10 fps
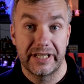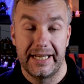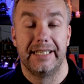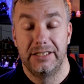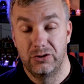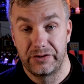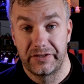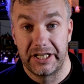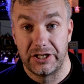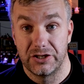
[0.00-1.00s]
get any
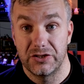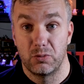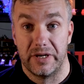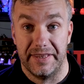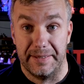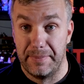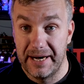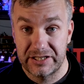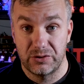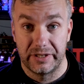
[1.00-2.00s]
notifications when the
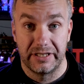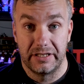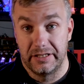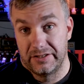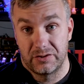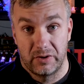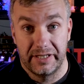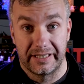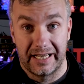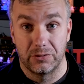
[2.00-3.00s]
battery is
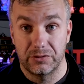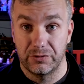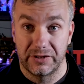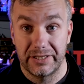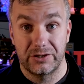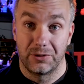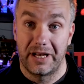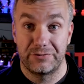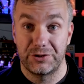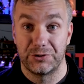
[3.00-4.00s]
running out. For that you'll
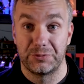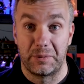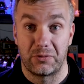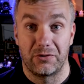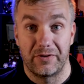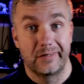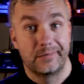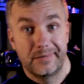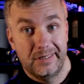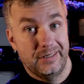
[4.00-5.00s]
have to use my
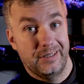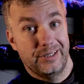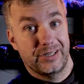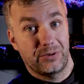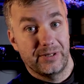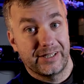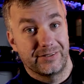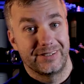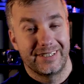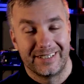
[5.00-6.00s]
profile. Click
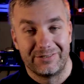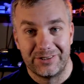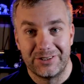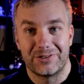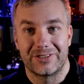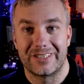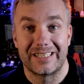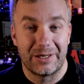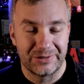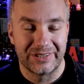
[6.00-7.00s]
on that if you're interested
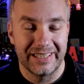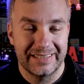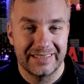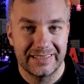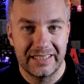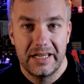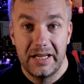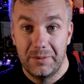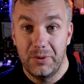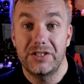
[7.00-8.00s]
how to get that.
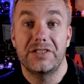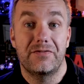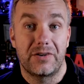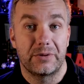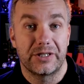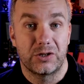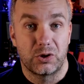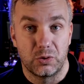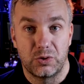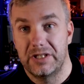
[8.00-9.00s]
But it's a very
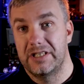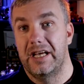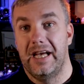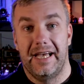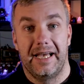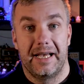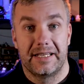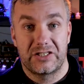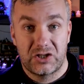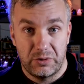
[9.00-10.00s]
good
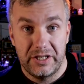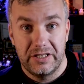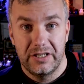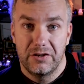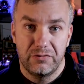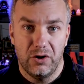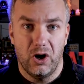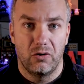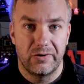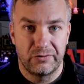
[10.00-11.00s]
screen for
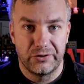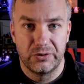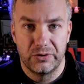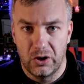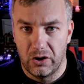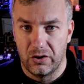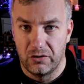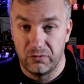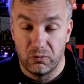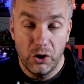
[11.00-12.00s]
overview
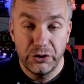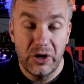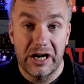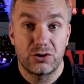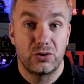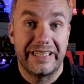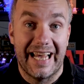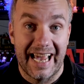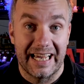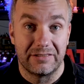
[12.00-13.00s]
of what you actually
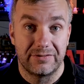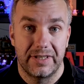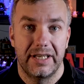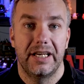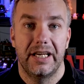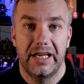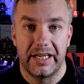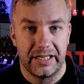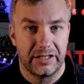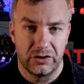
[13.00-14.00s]
have
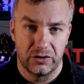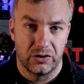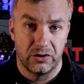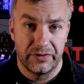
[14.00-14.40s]
in your